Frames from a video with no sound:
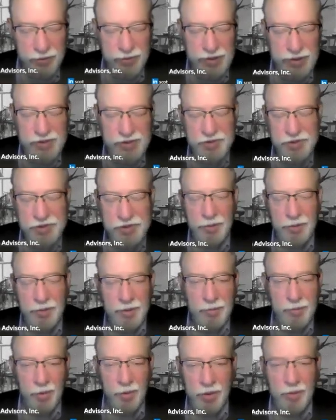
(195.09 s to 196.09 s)
is generate
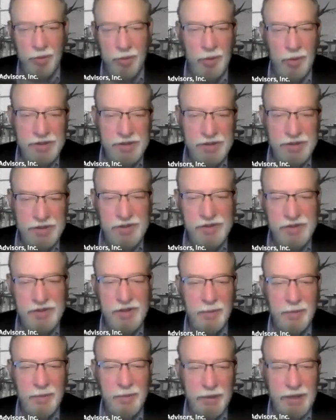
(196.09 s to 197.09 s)
more questions
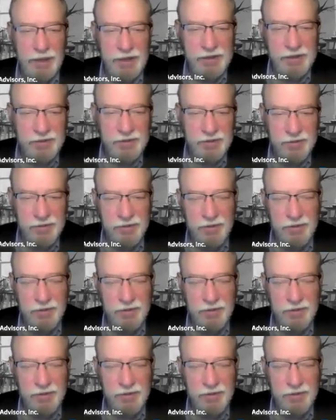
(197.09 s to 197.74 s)
than we answer.